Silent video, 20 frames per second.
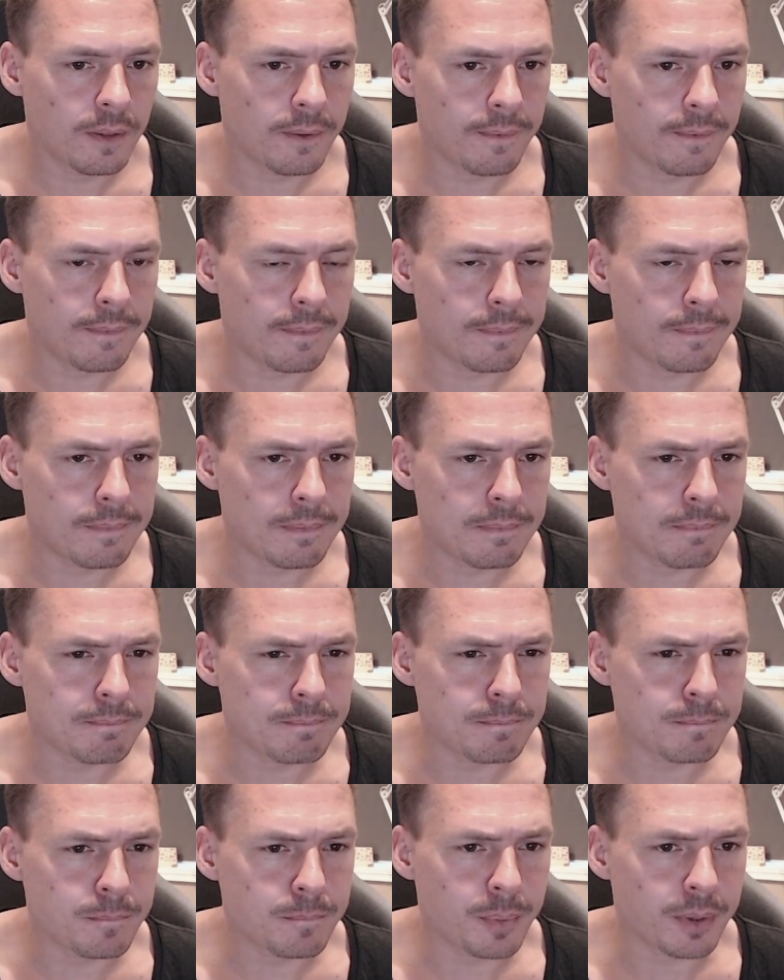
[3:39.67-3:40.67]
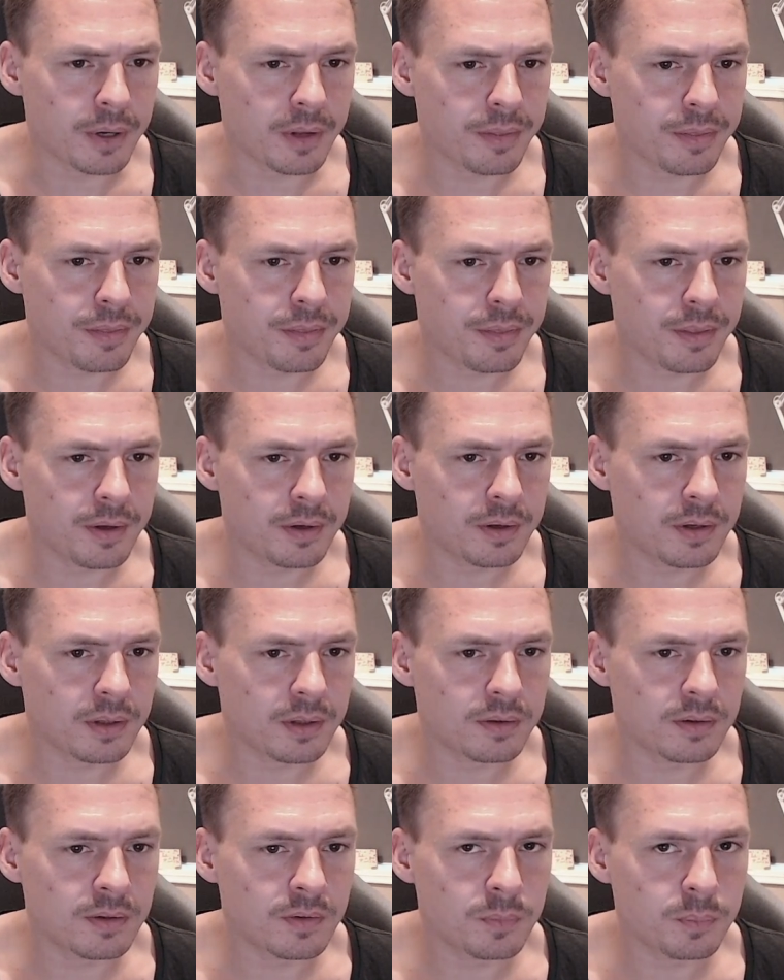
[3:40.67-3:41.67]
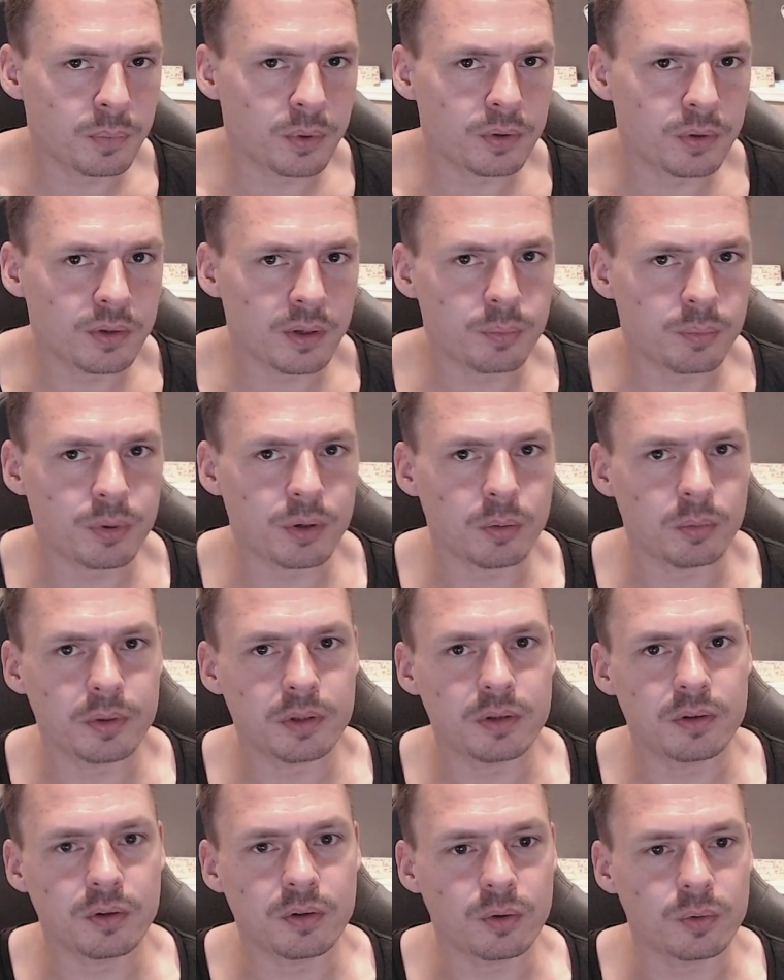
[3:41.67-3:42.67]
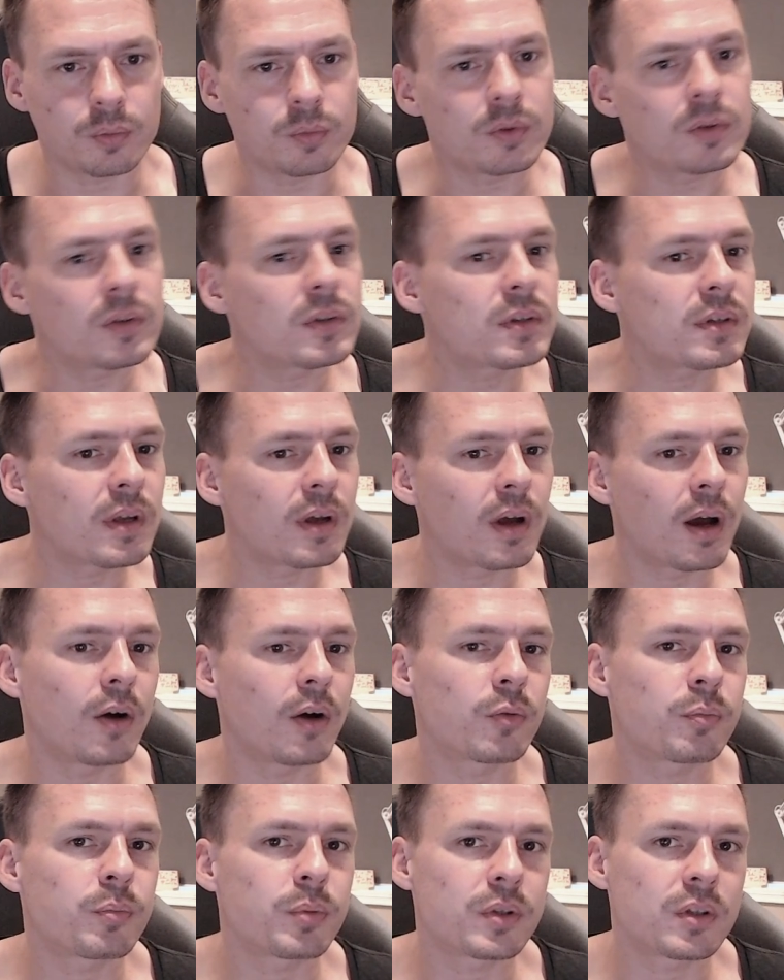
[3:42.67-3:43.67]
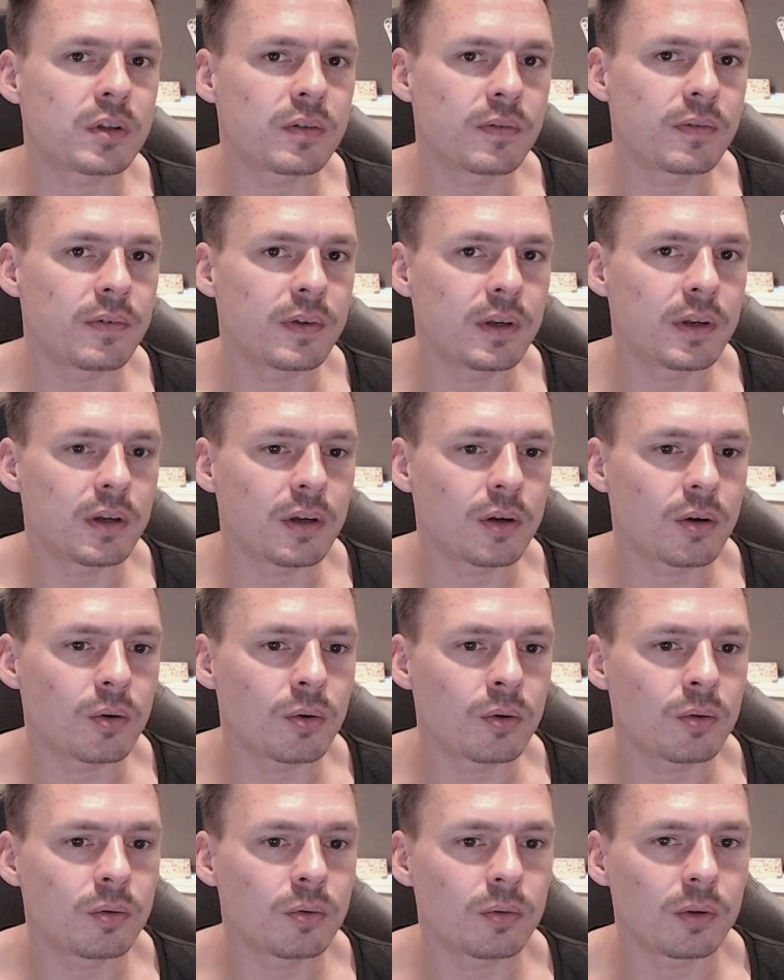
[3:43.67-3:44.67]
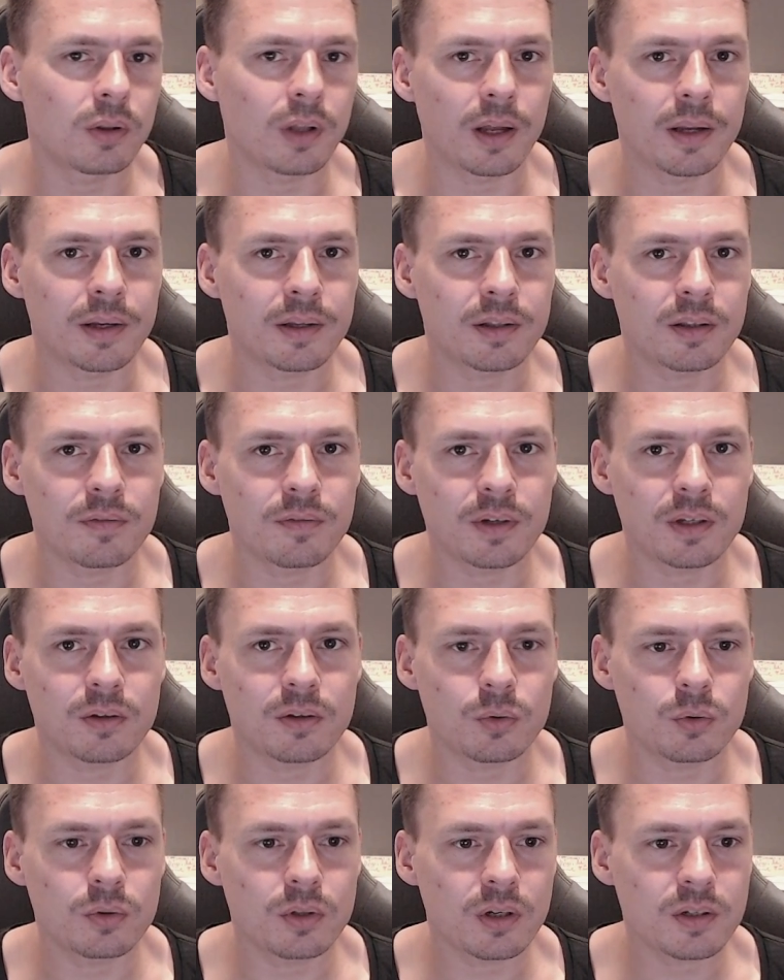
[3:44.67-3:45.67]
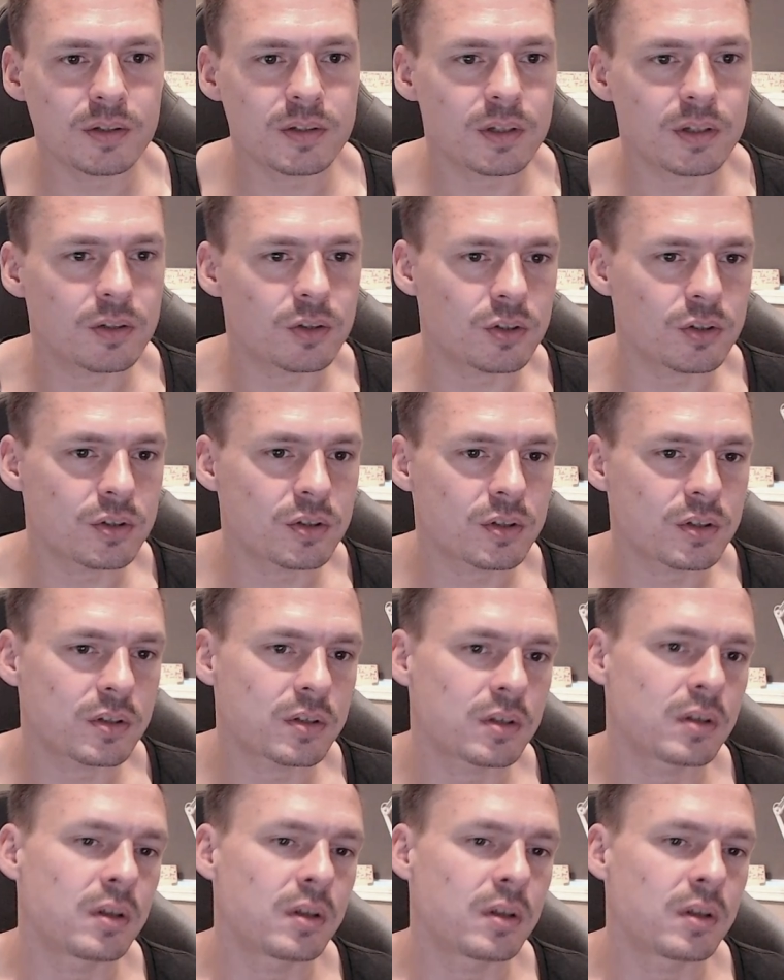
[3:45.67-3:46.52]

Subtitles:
But I think at this point I probably don't output the video like the VIC II does. I just